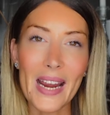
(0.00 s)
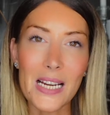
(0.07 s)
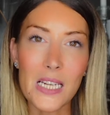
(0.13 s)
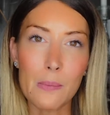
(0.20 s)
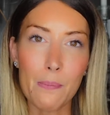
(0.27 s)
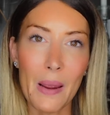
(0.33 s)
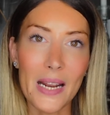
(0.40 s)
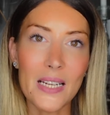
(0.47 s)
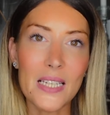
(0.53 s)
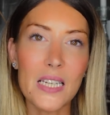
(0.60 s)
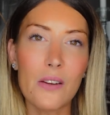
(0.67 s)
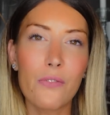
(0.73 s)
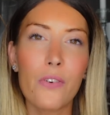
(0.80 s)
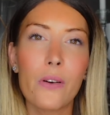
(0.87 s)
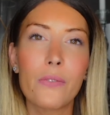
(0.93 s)

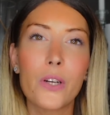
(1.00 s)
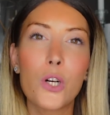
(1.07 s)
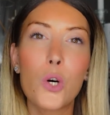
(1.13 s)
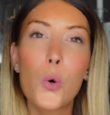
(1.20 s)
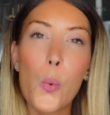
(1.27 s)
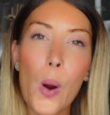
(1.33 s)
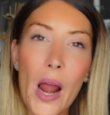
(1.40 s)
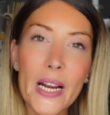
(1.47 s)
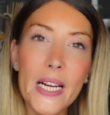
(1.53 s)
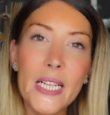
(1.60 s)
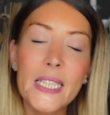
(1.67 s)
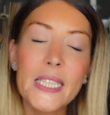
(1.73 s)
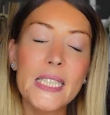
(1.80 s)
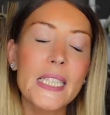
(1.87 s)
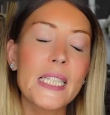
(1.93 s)
expensive for the
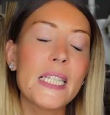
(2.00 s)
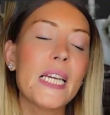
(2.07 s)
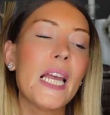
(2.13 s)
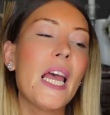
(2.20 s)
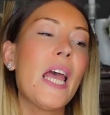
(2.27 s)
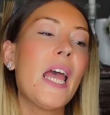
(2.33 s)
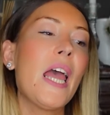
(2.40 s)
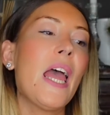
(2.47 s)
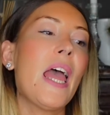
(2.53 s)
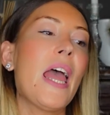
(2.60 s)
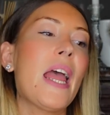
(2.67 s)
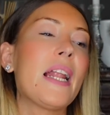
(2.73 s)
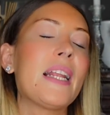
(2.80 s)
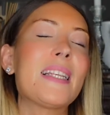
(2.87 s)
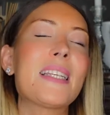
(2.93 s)
quality,
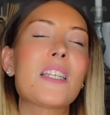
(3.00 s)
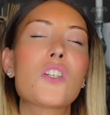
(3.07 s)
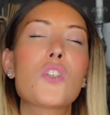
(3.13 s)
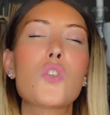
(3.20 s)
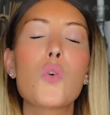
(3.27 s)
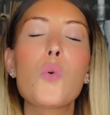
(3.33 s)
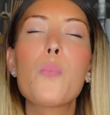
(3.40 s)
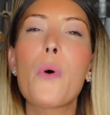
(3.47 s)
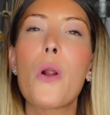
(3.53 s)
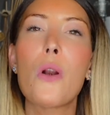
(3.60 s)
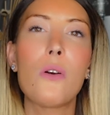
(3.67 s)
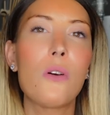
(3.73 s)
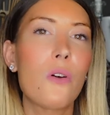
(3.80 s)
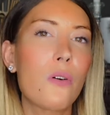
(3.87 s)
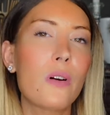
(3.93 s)
and it's
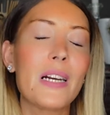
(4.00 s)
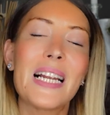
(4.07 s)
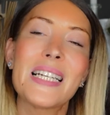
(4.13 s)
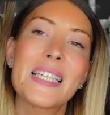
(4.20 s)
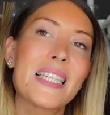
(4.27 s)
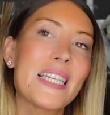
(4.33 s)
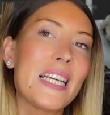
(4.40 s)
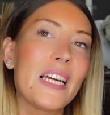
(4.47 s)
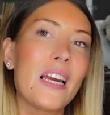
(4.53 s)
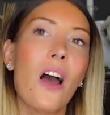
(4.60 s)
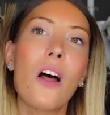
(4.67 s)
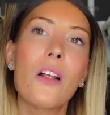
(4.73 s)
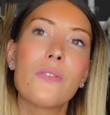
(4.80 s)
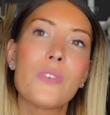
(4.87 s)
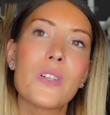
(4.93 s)
super long lasting
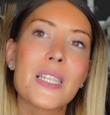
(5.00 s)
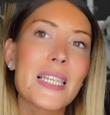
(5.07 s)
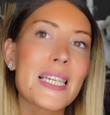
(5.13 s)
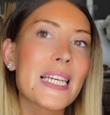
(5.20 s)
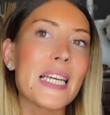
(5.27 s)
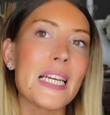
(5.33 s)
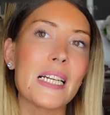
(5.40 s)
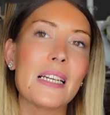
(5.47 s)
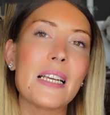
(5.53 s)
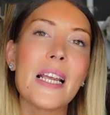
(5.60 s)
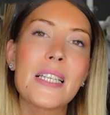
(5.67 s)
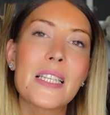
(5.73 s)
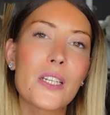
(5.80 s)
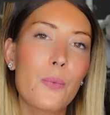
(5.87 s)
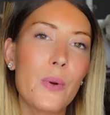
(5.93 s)
on the skin.
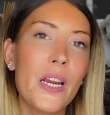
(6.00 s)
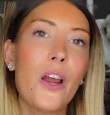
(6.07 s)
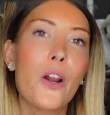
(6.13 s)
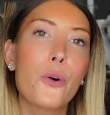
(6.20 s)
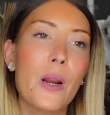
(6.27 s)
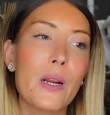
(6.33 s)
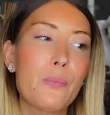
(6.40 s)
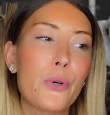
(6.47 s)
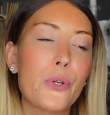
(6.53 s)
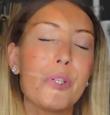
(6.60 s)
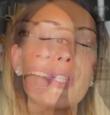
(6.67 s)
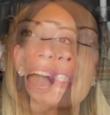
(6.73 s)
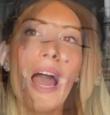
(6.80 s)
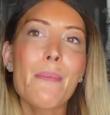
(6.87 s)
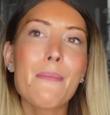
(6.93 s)
It's really a great
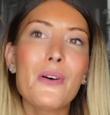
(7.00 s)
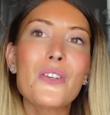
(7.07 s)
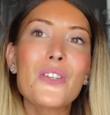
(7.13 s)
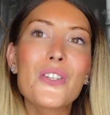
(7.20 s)
product. I